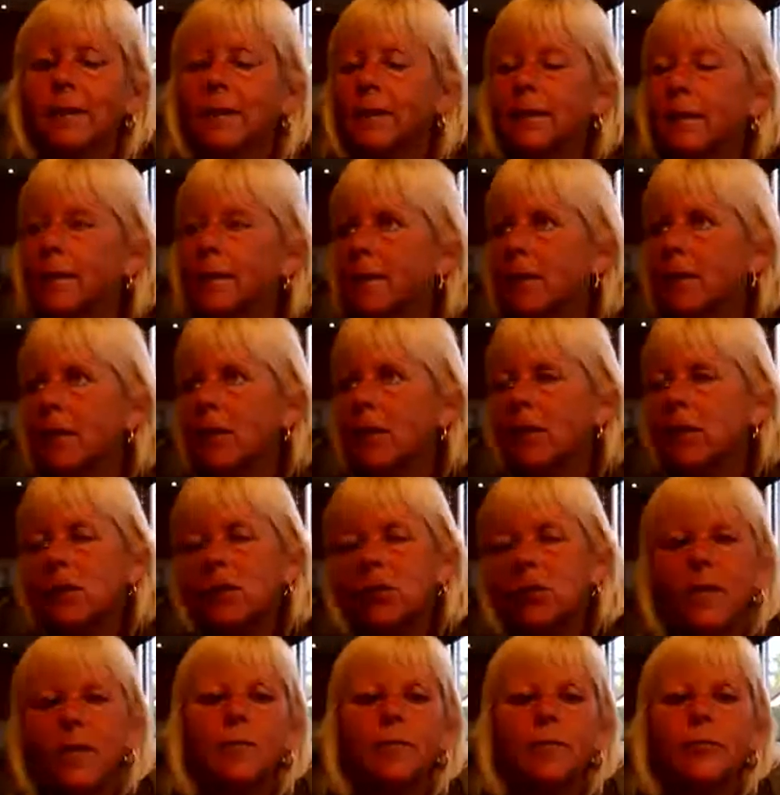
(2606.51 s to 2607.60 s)
I can't train
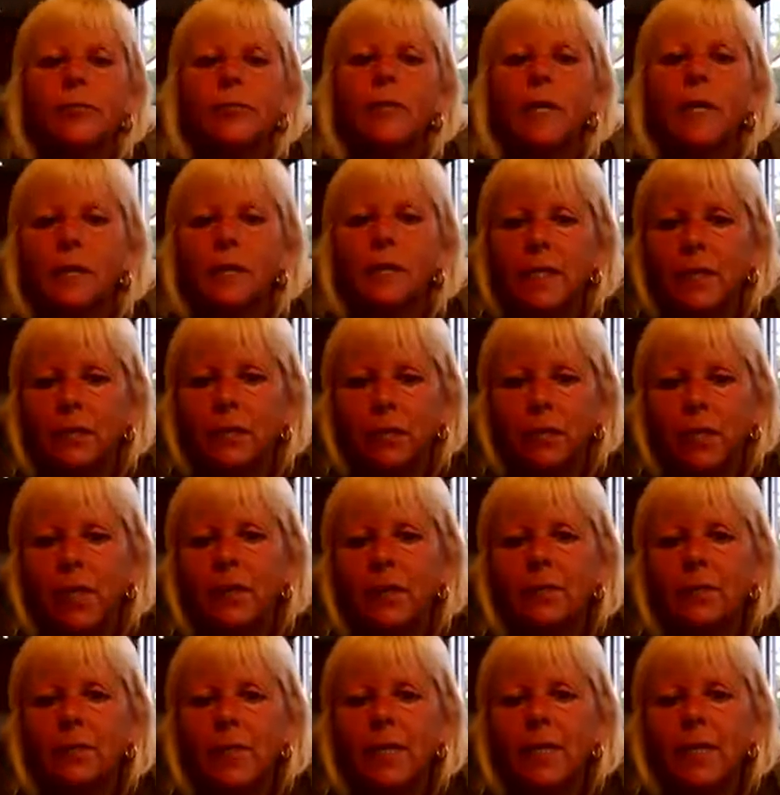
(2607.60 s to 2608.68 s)
4 hours heel work
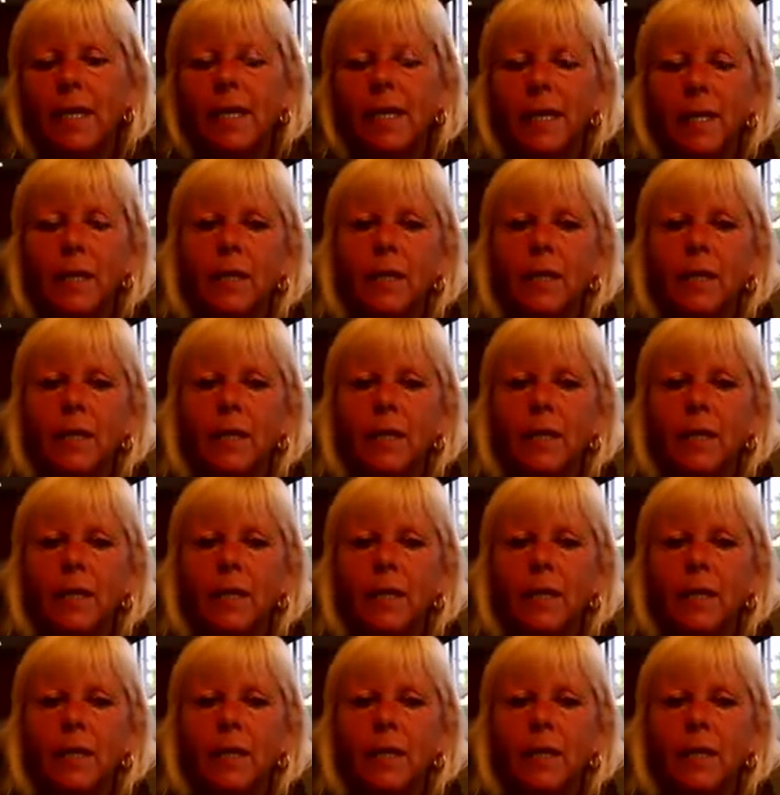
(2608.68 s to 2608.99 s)
every day,